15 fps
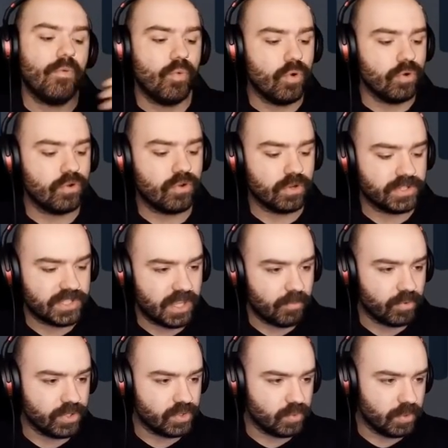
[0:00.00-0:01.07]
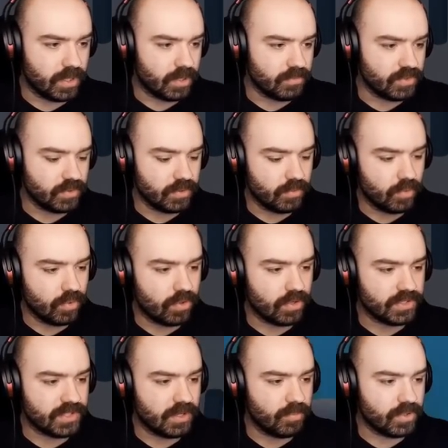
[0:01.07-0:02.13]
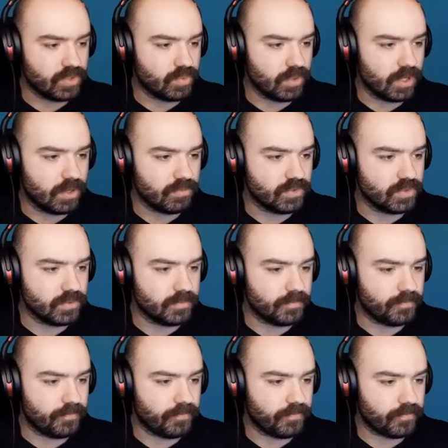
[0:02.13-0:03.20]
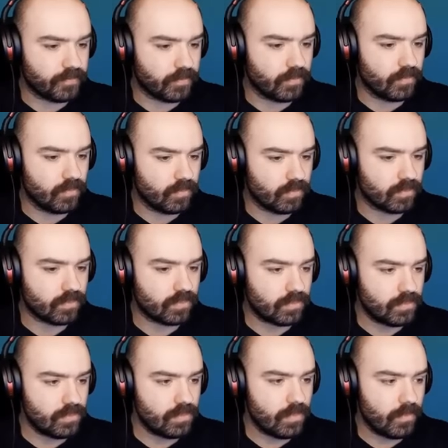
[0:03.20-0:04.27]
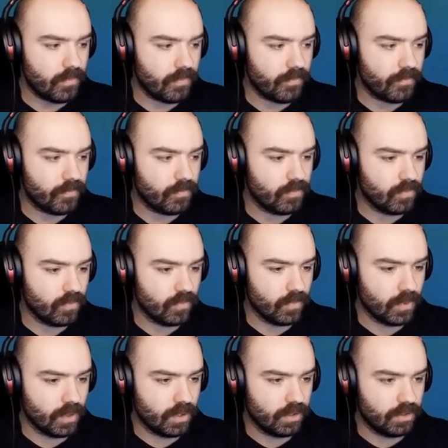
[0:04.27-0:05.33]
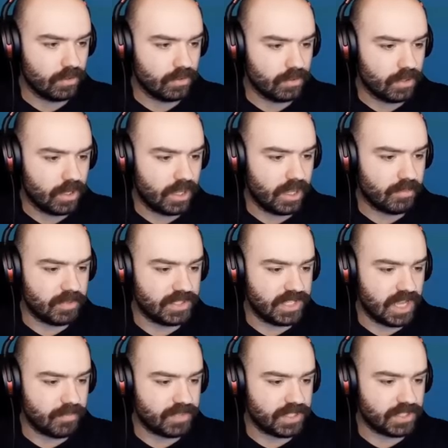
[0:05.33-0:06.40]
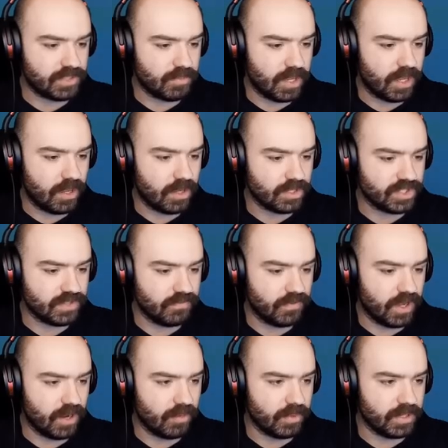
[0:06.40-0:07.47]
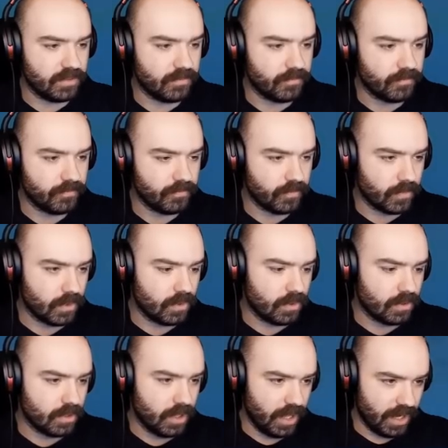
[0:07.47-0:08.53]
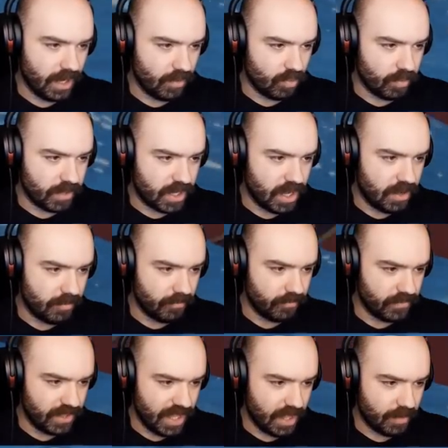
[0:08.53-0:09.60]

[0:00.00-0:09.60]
We'll cross that bridge when we come to it. We'll cross that bridge when we come to it. I am adapting to my harsh environment, and I will become the